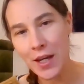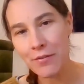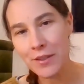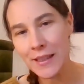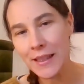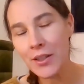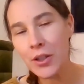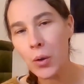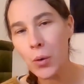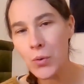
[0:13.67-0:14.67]
everything
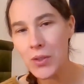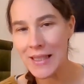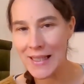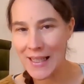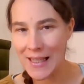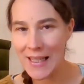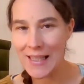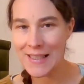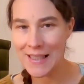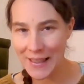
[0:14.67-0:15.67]
goes in
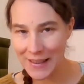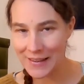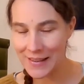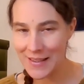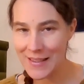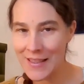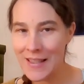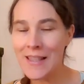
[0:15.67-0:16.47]
cycles.